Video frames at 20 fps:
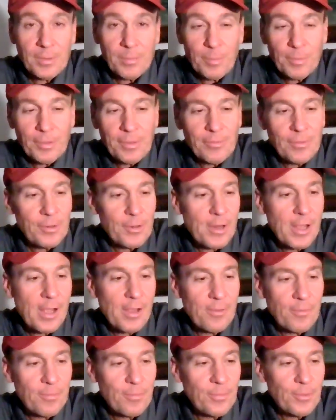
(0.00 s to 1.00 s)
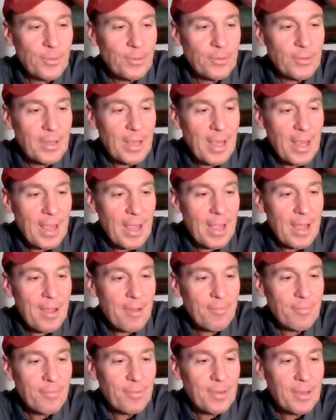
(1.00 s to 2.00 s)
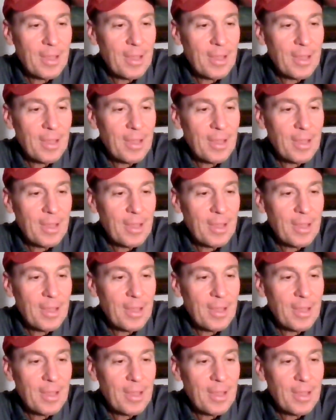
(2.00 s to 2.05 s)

believe it or not, in the first half.